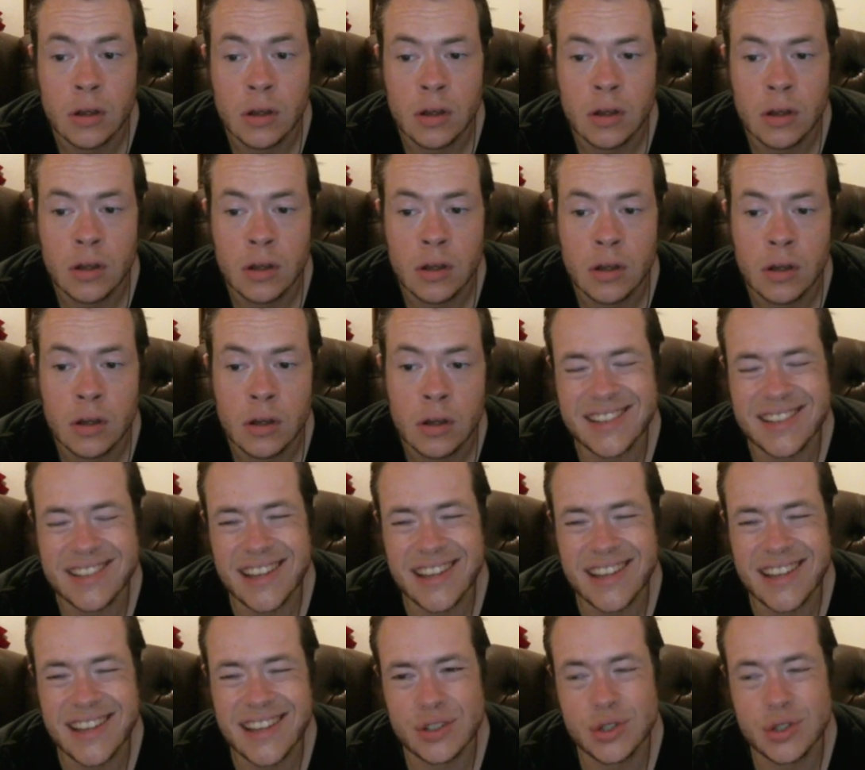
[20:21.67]
But that's
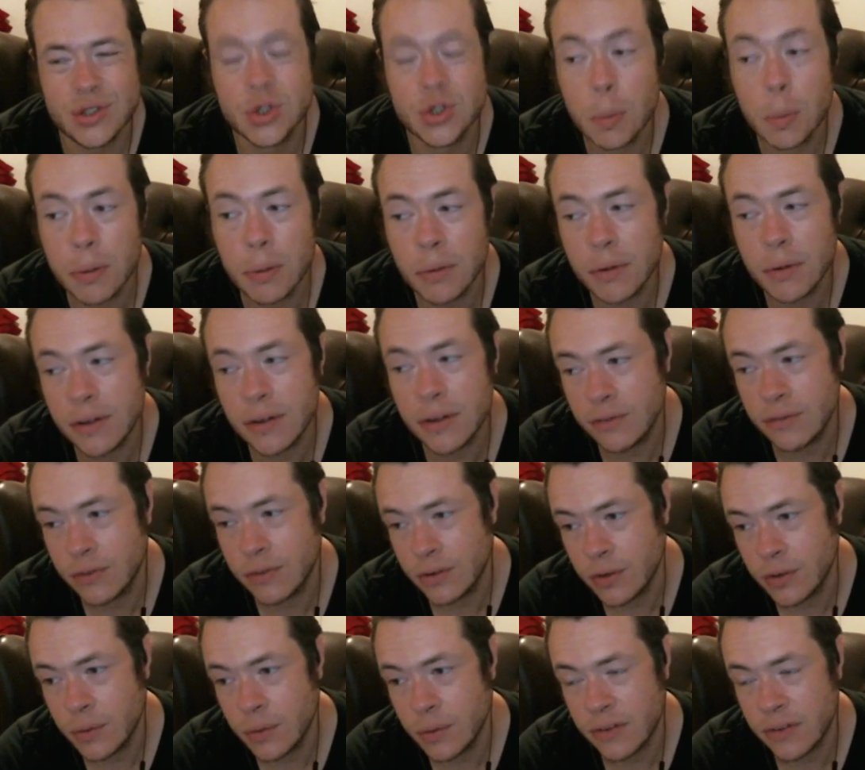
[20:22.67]
kind of a stupid reason for
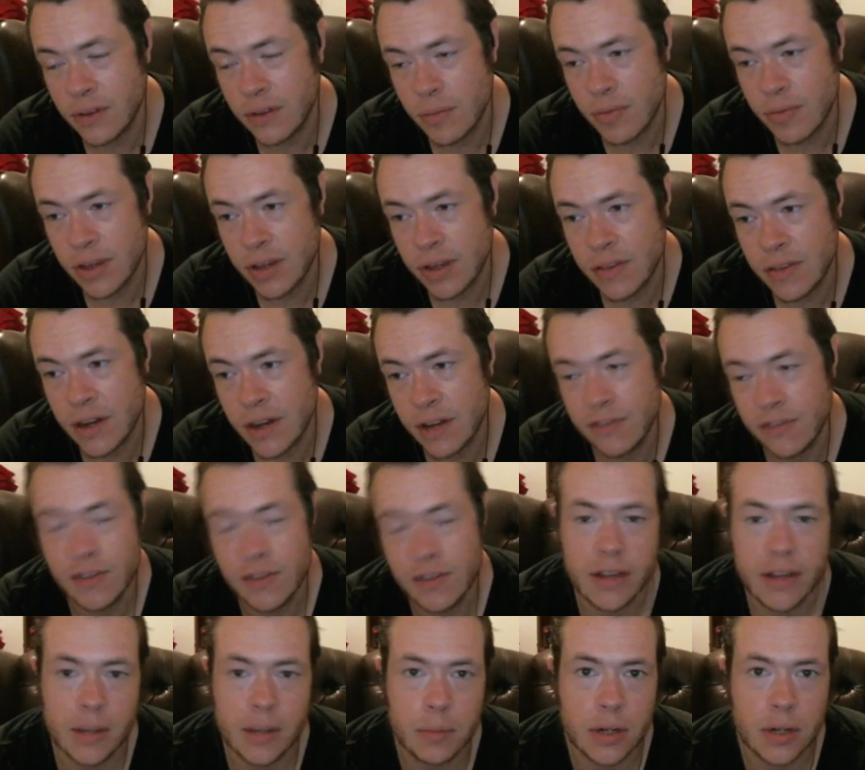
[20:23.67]
doing something, and then I
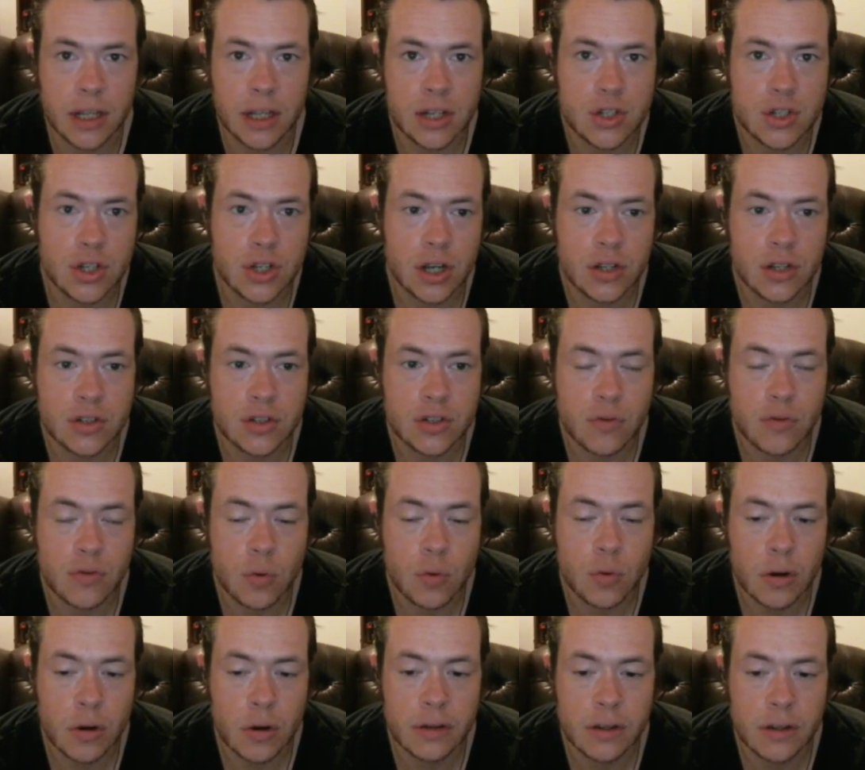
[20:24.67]
feel like I'm going to get judged
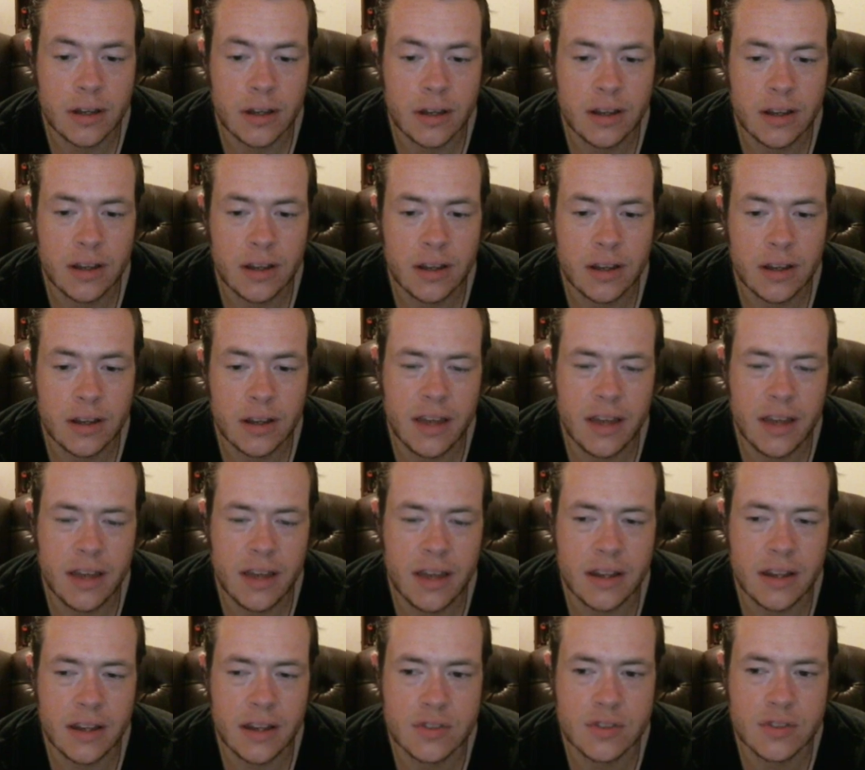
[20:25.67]
for it. And
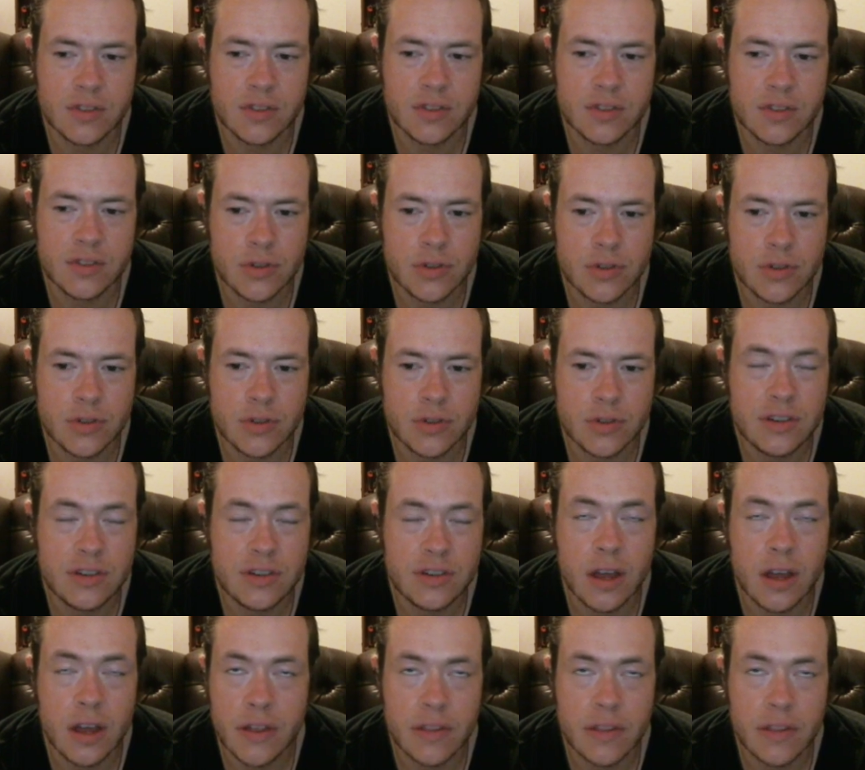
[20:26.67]
even so, there's just
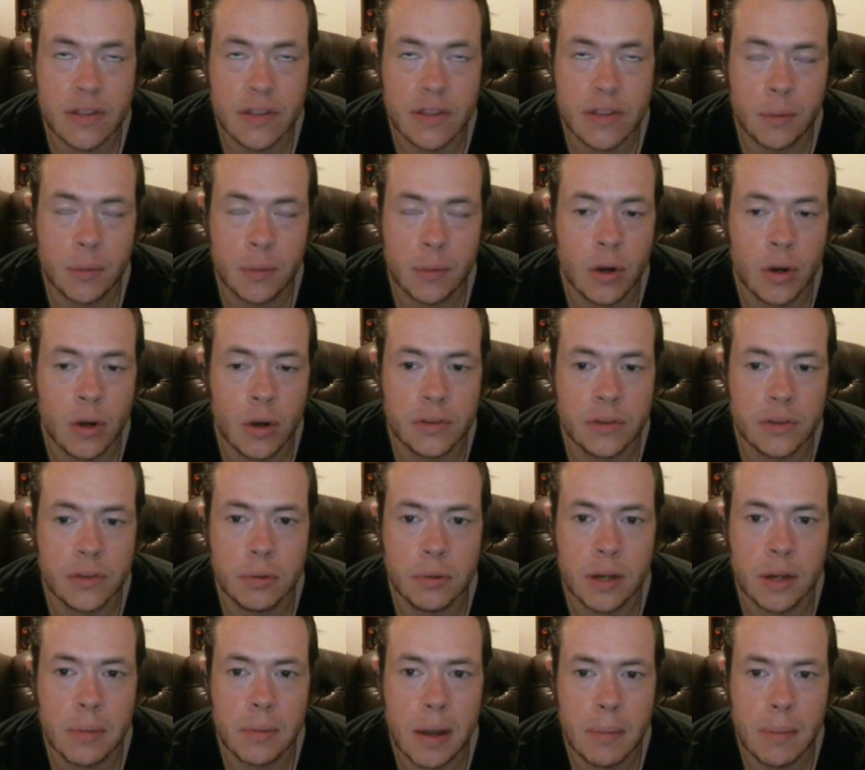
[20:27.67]
nothing that I would want to
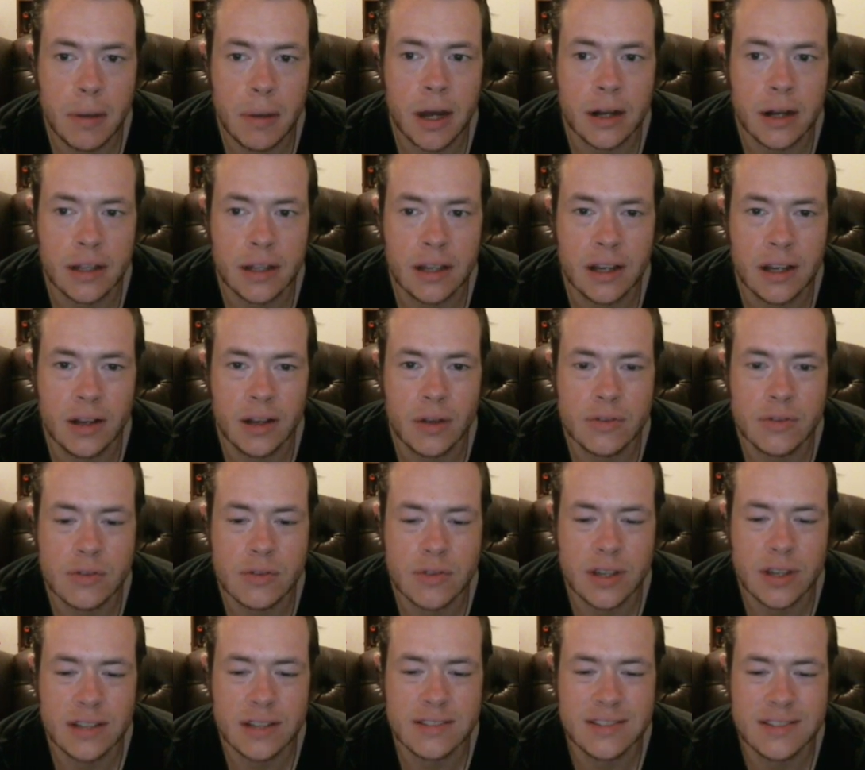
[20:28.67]
put on my body. I also
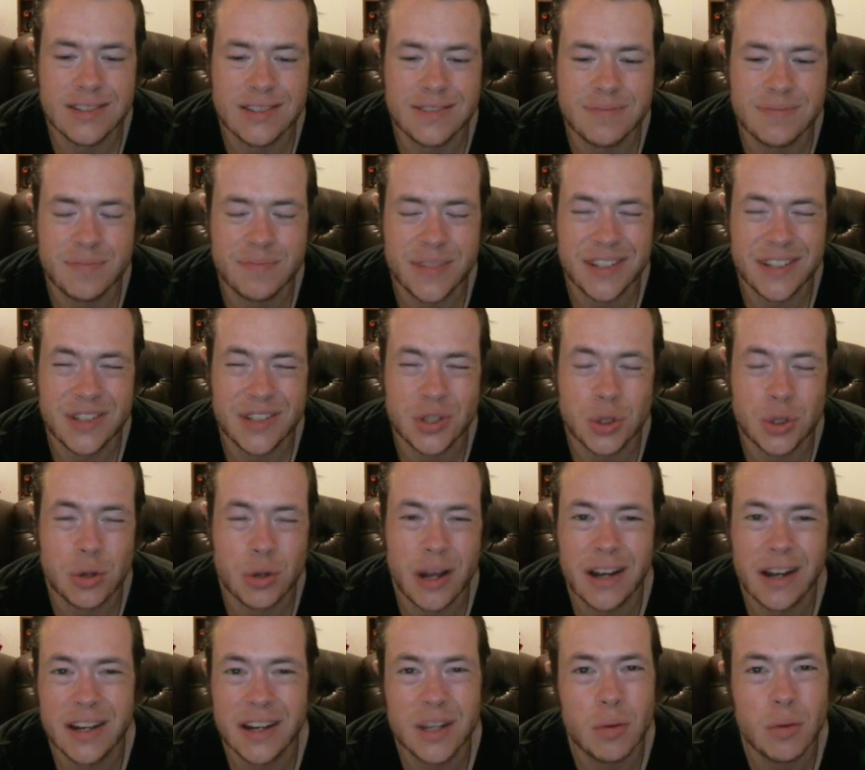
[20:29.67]
think it's
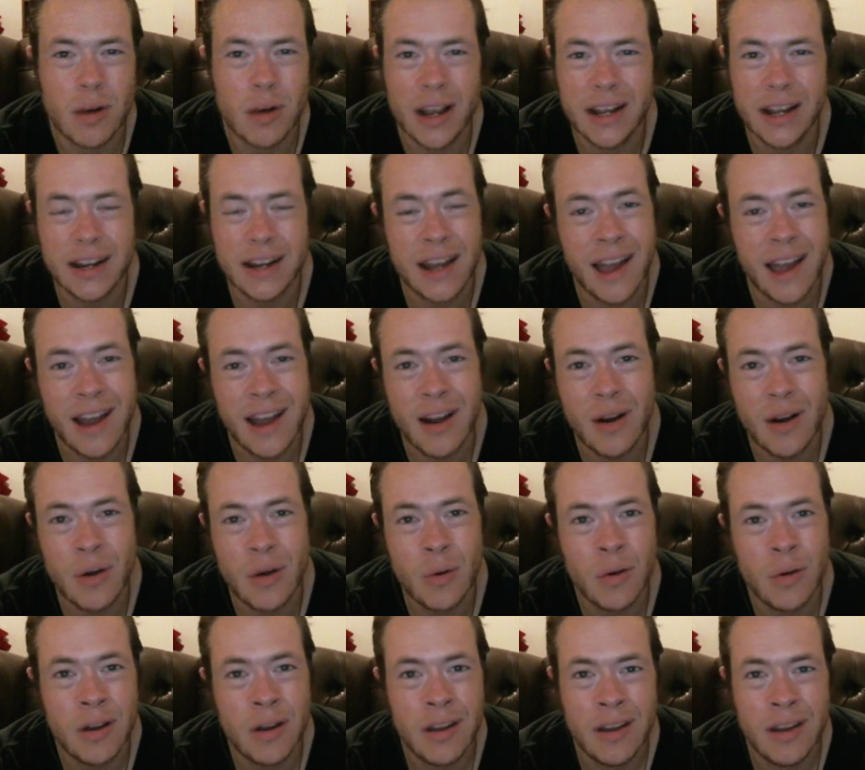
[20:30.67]
trendy right
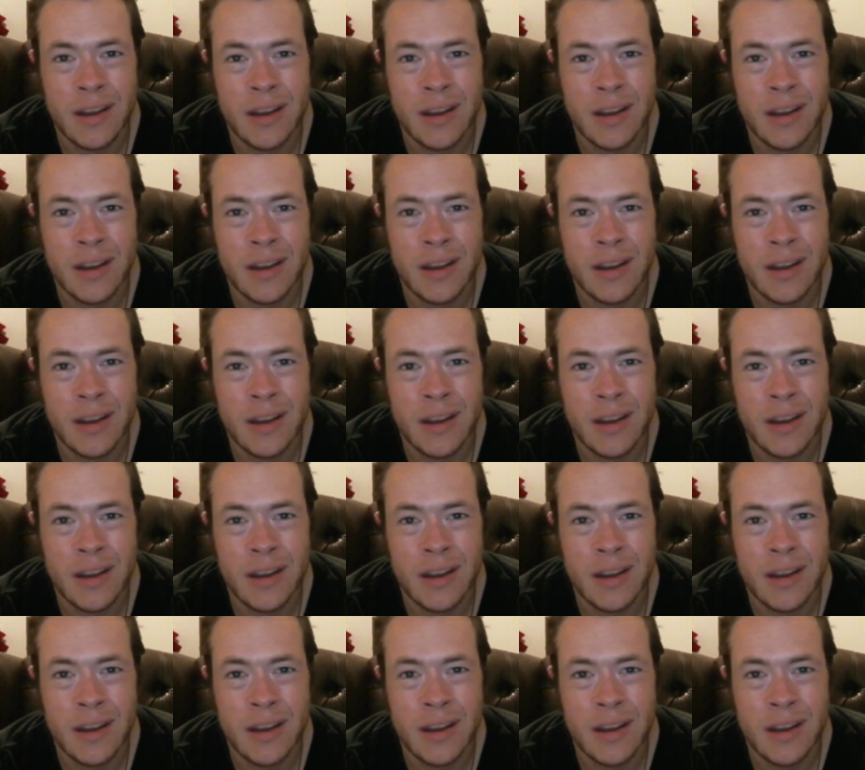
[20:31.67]
now,